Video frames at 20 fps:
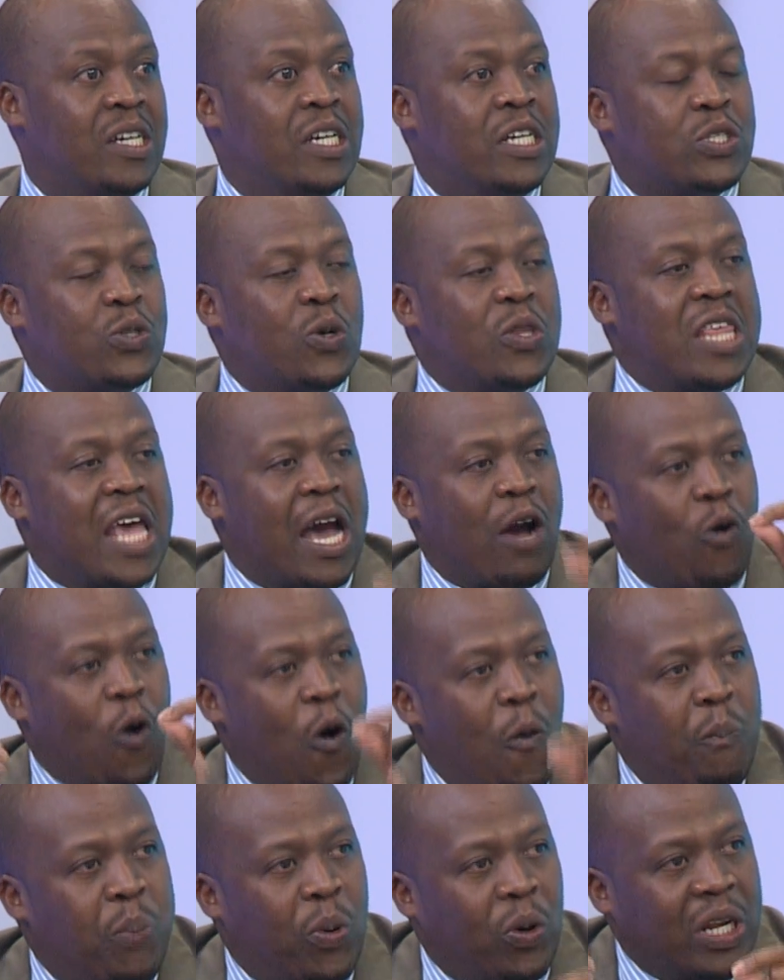So there are
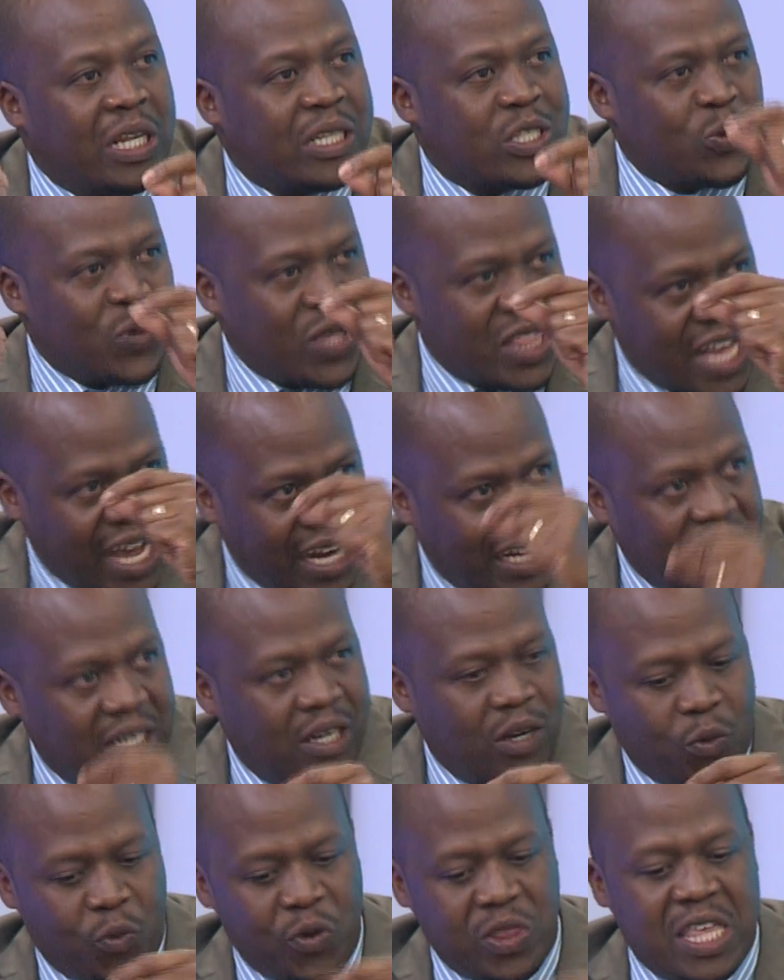components
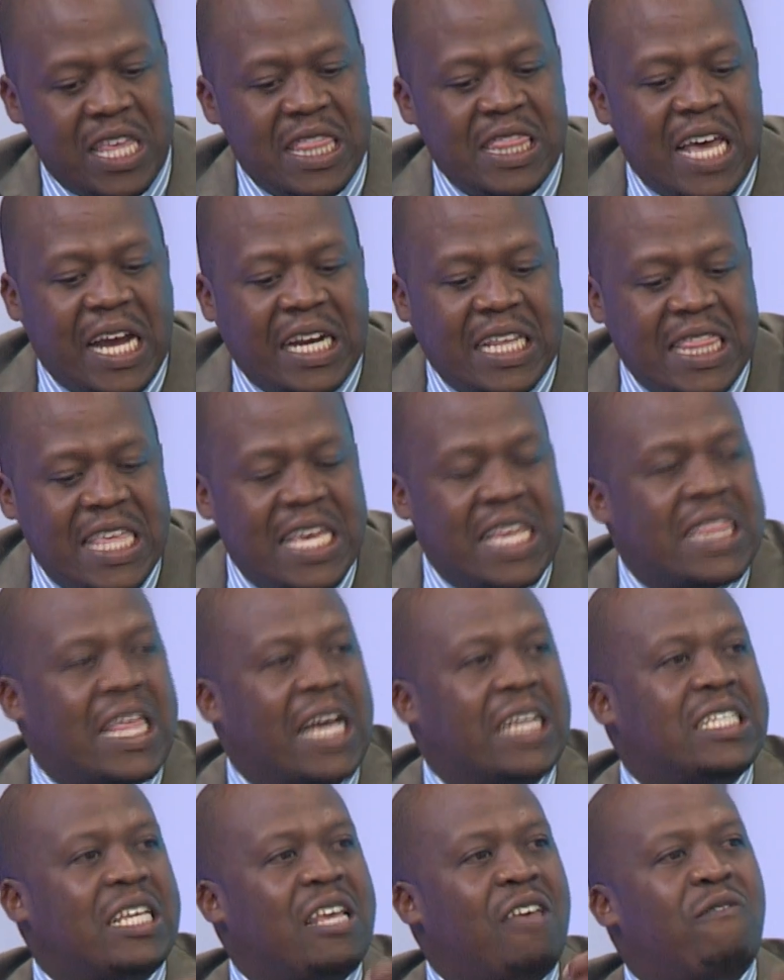within that thing
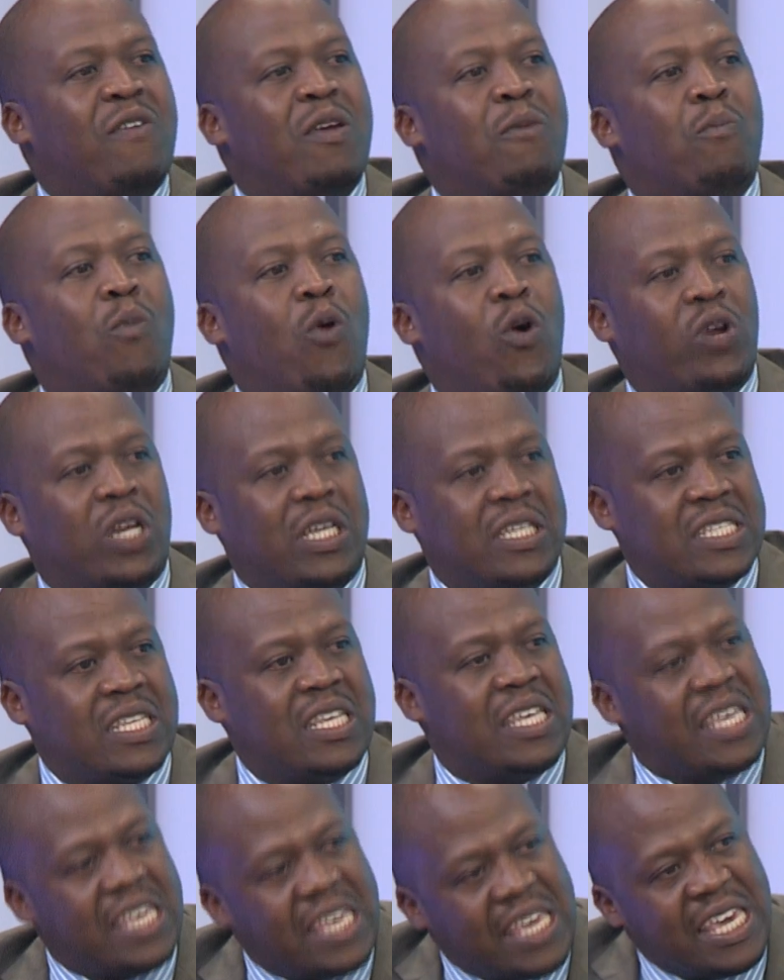that even Maurice,
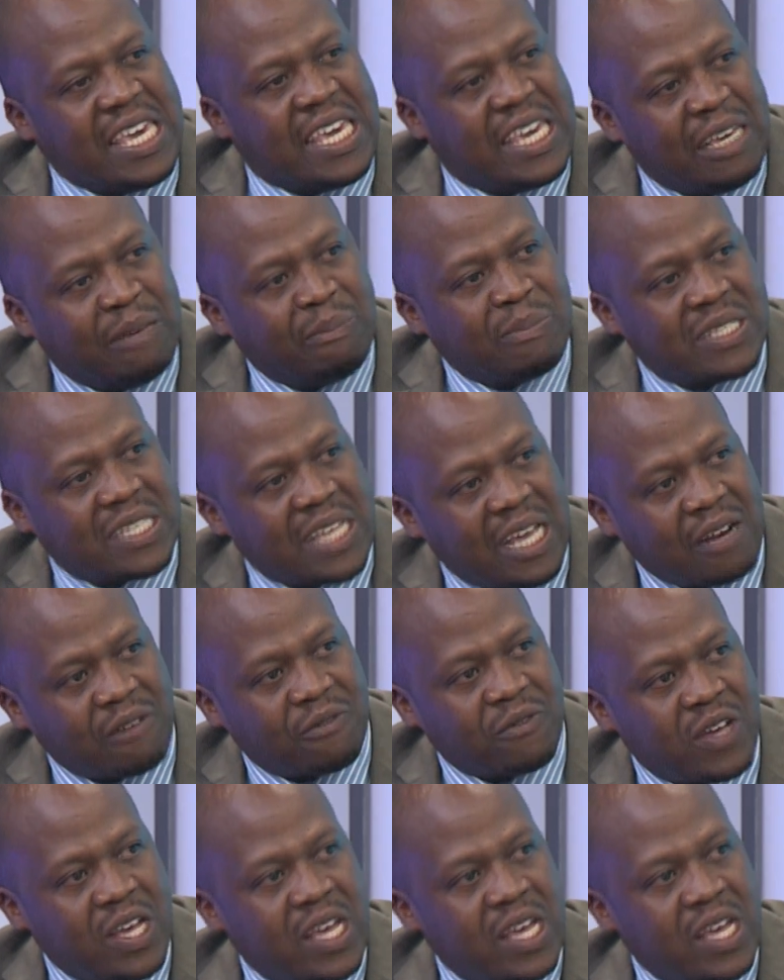he himself,